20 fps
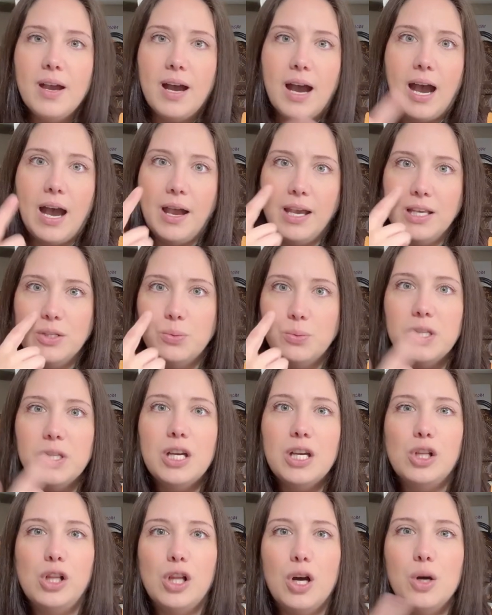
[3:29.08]
uh, is
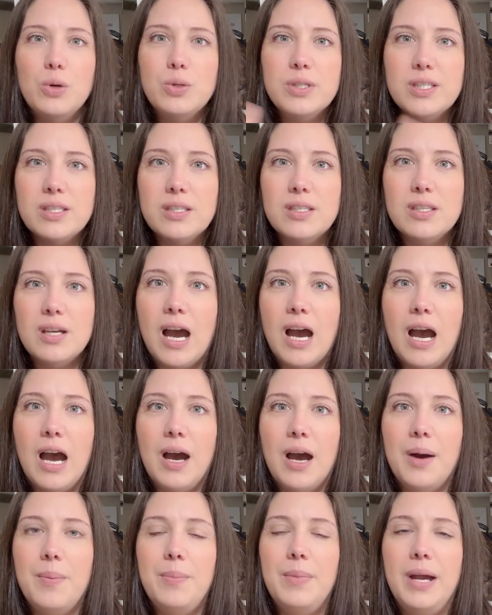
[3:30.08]
really close
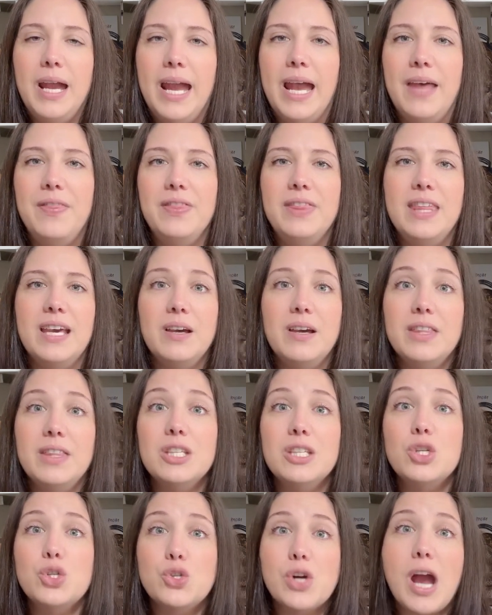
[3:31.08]
um, and the, the
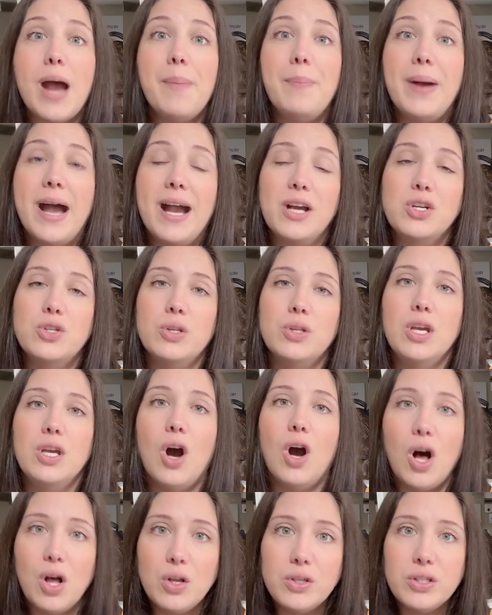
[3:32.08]
strap actually
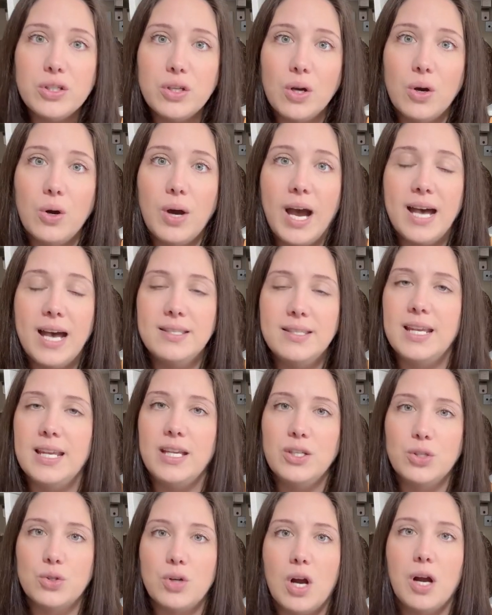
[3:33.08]
also has
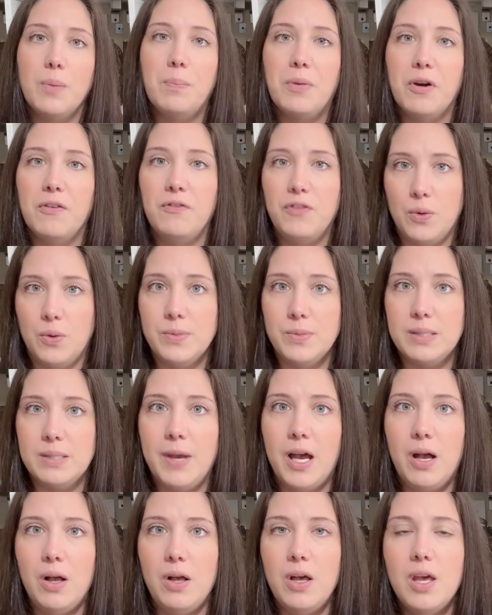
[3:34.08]
a strong perfume
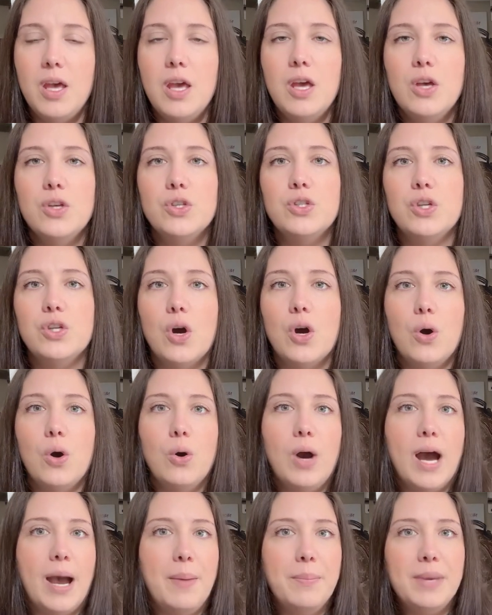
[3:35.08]
smell
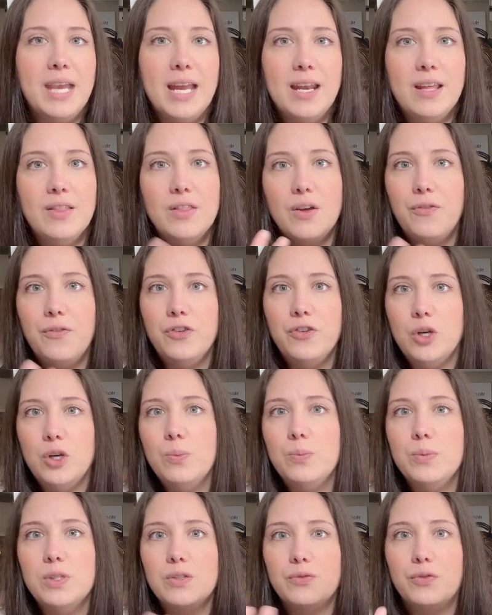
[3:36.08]
so i'm getting the
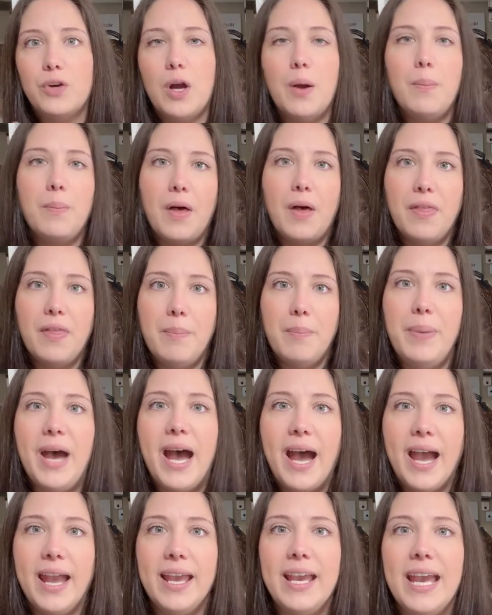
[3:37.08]
fumes from the
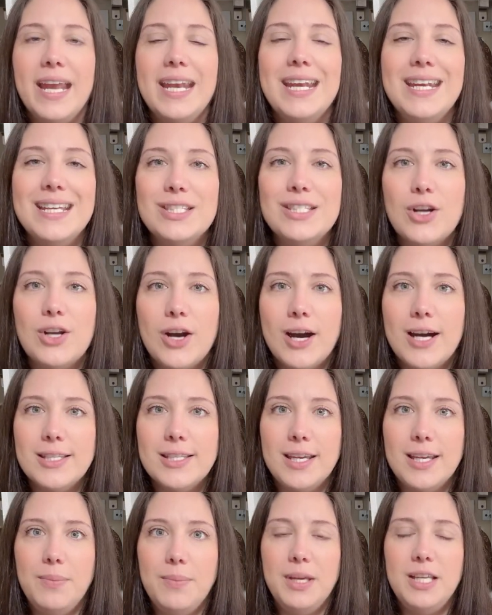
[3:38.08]
bag and it is
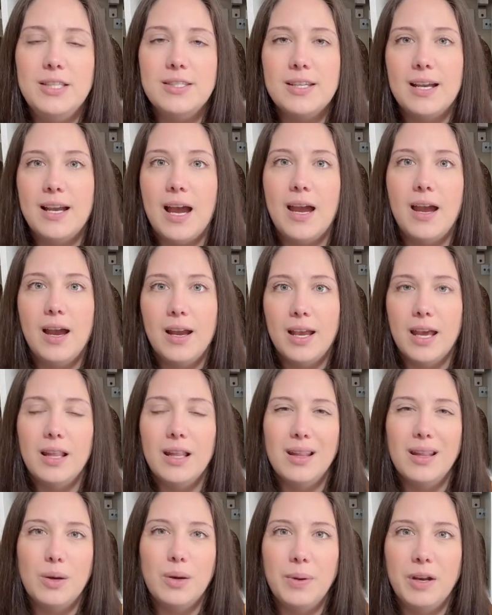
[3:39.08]
causing me to get, get a
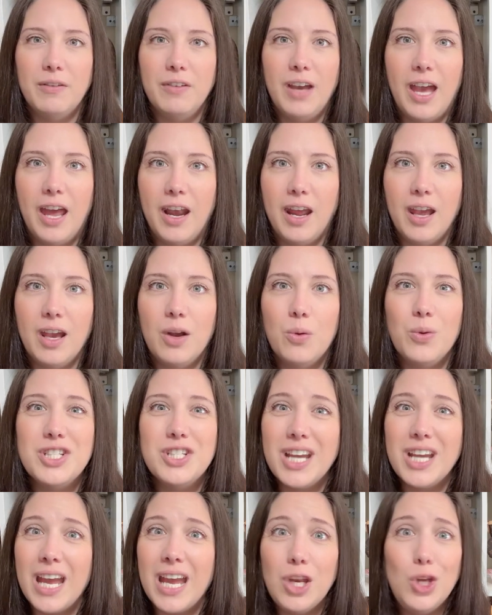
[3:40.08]
little bit of a headache, which
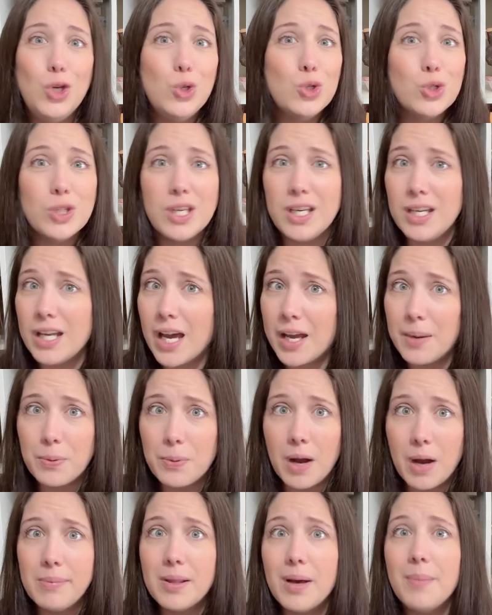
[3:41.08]
again, usually not a
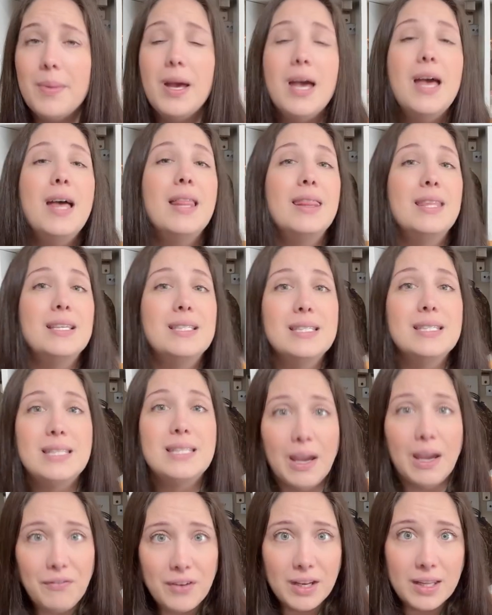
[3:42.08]
problem. This is
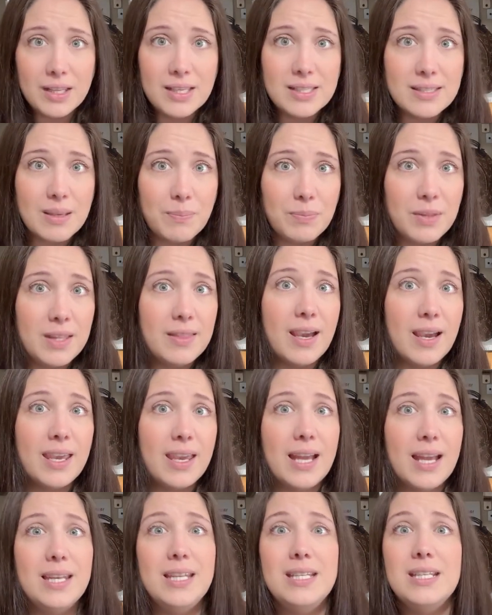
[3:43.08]
definitely something that
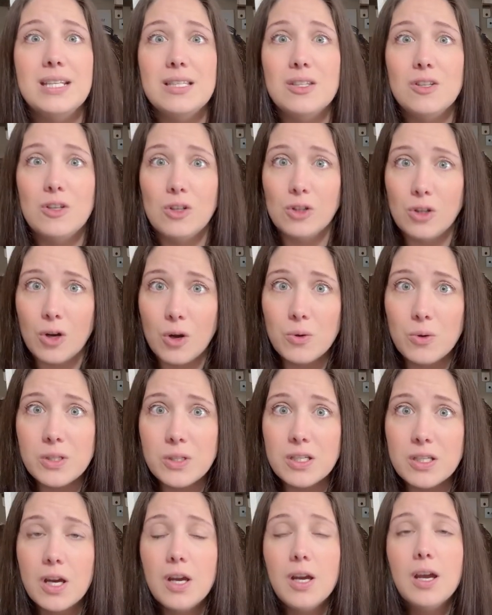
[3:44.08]
can be
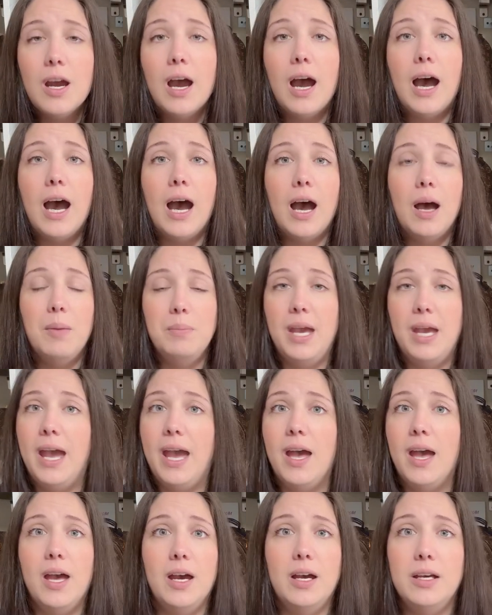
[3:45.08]
disclosed. Um,
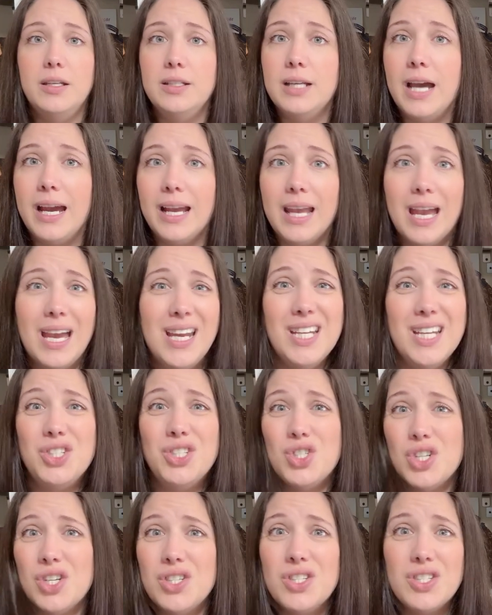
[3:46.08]
and again, it's
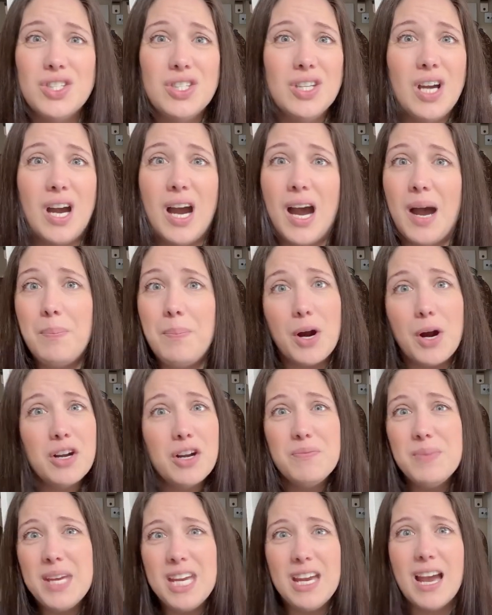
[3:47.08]
just uh, part
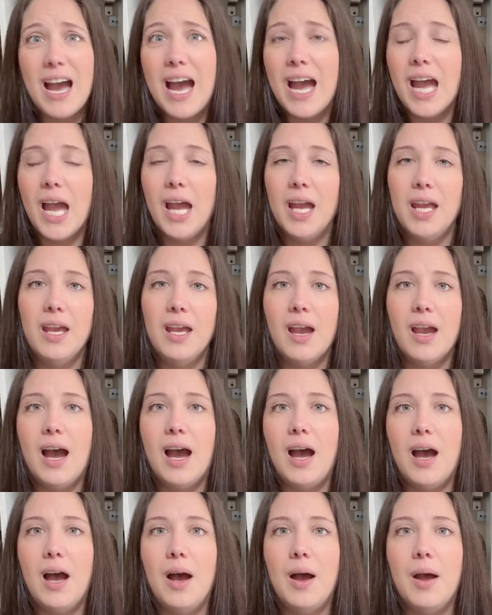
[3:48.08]
of me. I
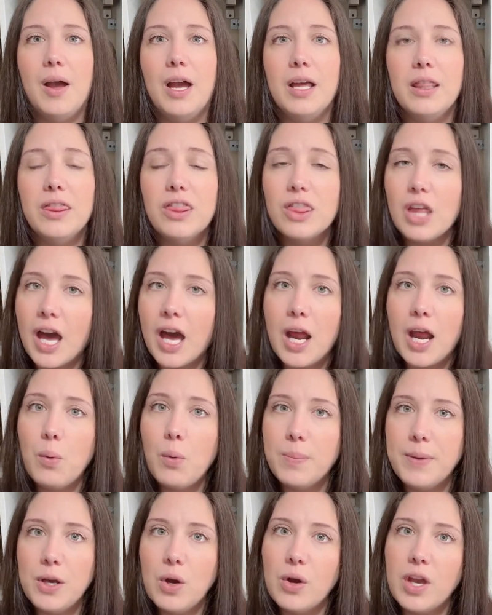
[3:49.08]
uh, thought I
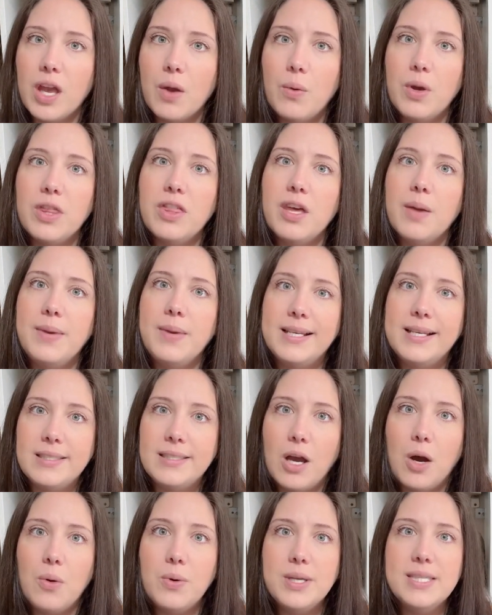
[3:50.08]
would be okay with it because
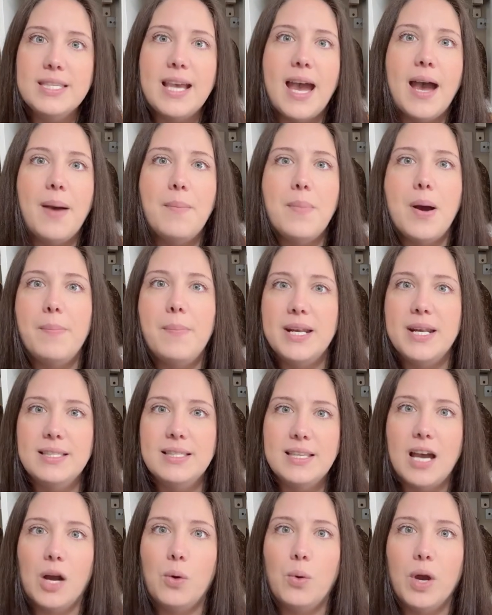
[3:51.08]
I always am, but
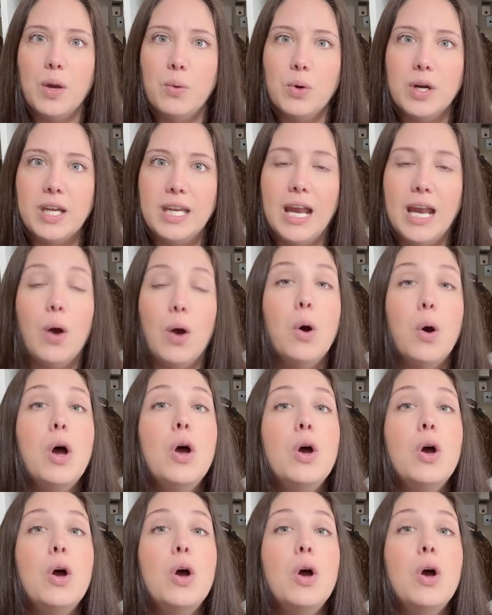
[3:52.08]
it's not quite working out.